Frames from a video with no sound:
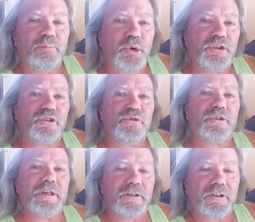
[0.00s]
put his 2
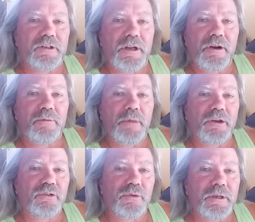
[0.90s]
cents in there and
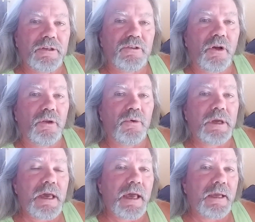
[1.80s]
make sure that it's all
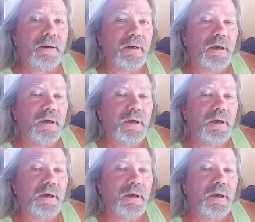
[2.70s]
okay.